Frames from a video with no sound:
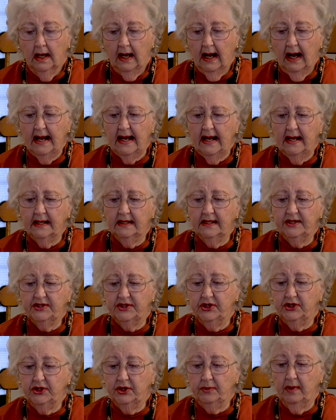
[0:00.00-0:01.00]
I had
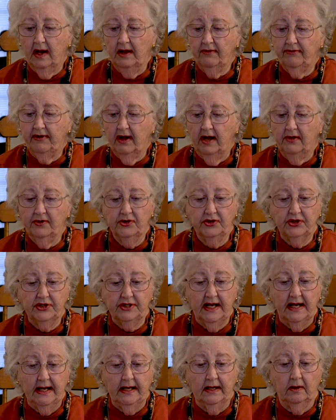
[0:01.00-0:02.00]
listened to my father's
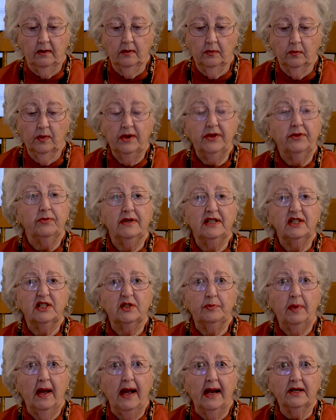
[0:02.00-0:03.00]
tale with
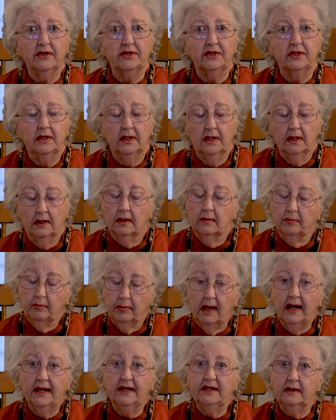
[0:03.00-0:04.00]
respect,
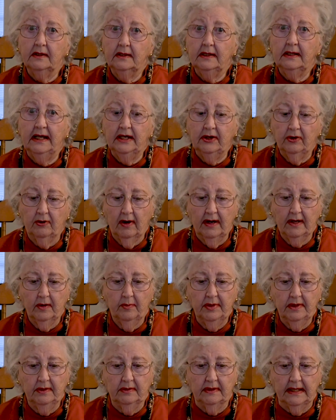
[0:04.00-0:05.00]
but
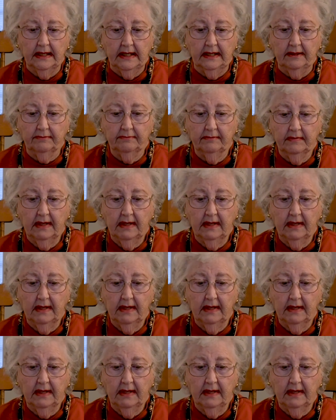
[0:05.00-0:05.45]
incredulity.